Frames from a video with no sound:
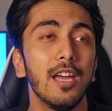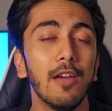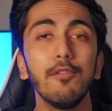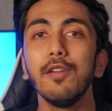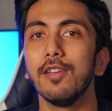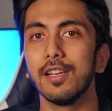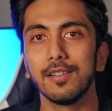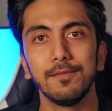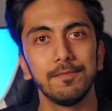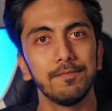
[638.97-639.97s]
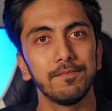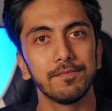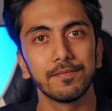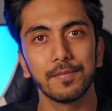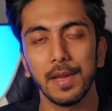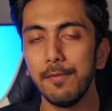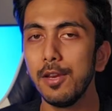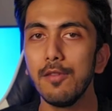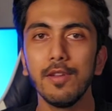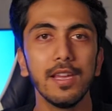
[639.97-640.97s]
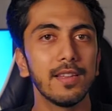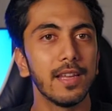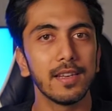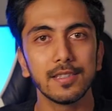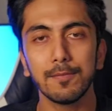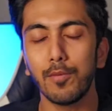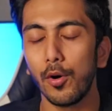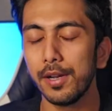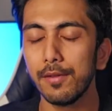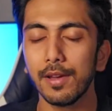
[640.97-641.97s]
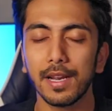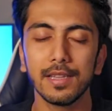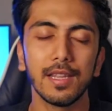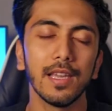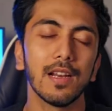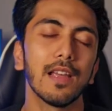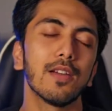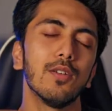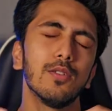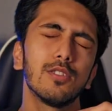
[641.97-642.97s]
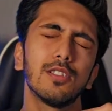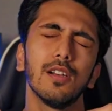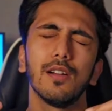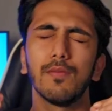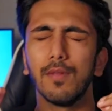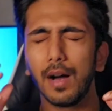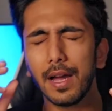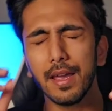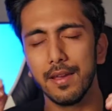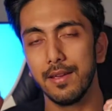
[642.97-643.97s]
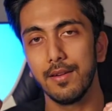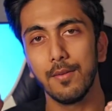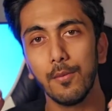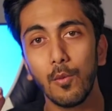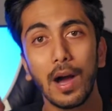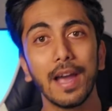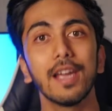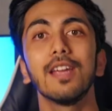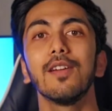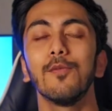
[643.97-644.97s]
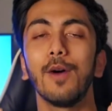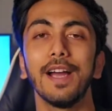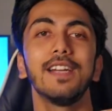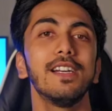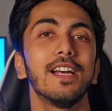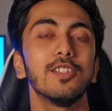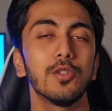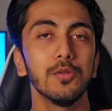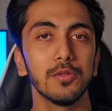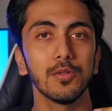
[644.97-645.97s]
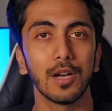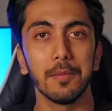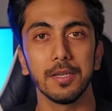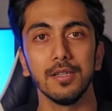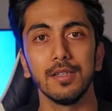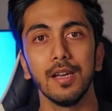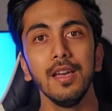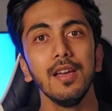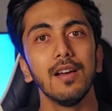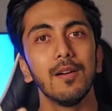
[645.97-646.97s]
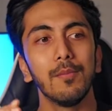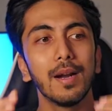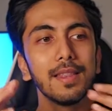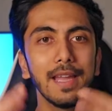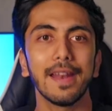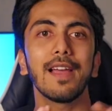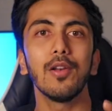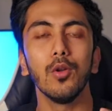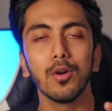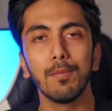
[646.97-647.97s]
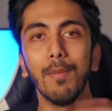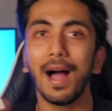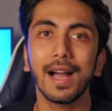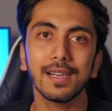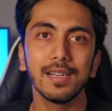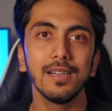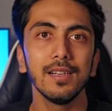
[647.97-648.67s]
every week. Every week there is a point where I think like, oh shit, why did I choose to come here? But then I look back